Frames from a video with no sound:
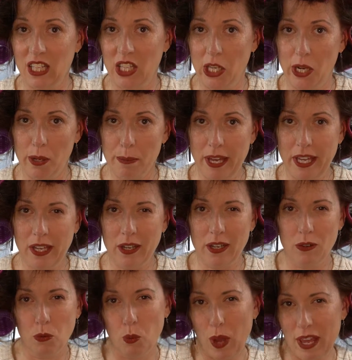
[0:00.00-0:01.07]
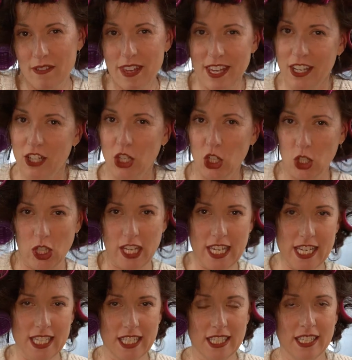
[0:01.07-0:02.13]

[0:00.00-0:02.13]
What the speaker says: little bit wavy curly.